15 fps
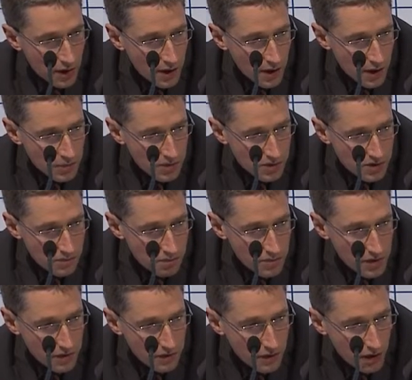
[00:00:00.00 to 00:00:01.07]
bishop
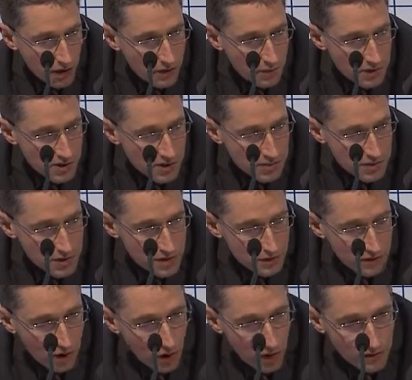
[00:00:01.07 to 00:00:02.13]
b5, bishop
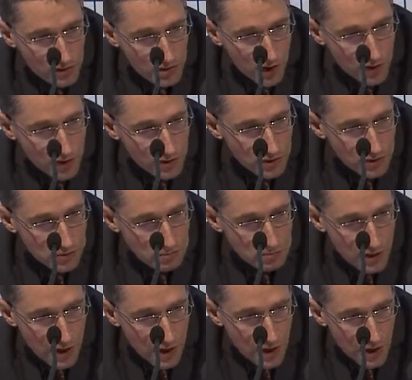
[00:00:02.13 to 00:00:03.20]
c5 check, and
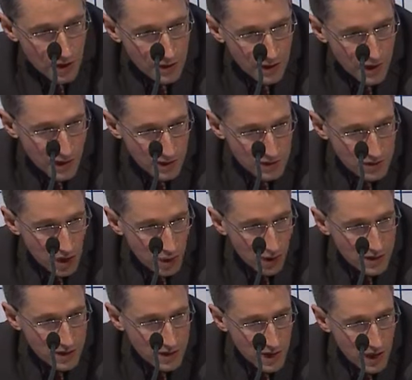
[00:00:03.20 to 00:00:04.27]
king has nowhere
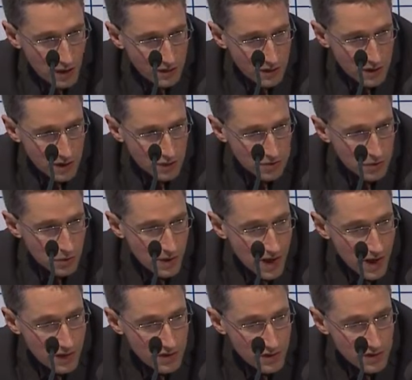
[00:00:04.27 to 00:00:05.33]
to go. If it goes to
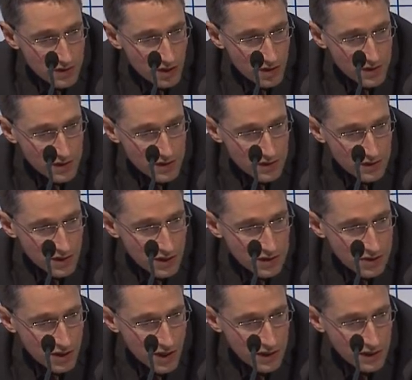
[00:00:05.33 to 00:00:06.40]
e8, there is knight d6
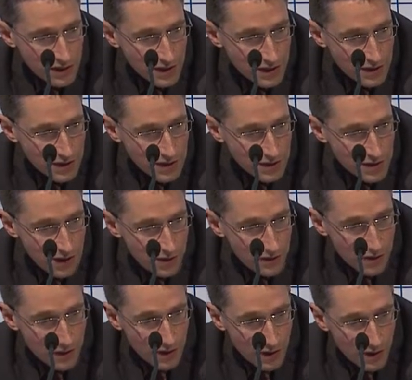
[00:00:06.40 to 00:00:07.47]
check and king
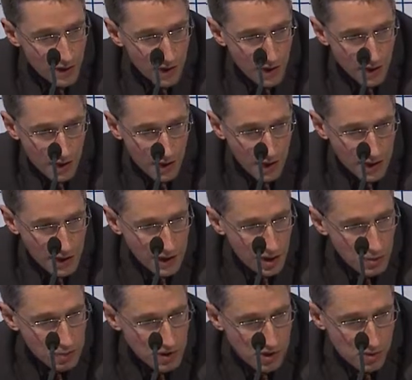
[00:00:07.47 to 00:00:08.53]
d7. I can go
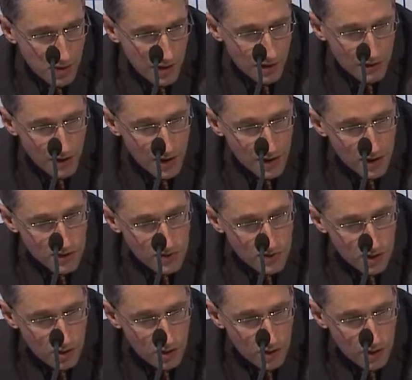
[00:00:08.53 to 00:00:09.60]
bishop f8,
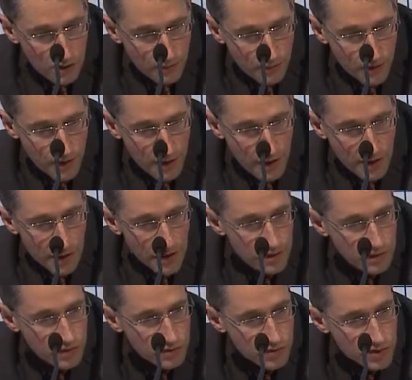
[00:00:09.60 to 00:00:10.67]
so he
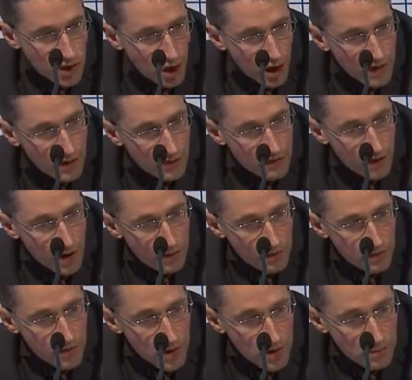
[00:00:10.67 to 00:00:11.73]
just resigned after f3.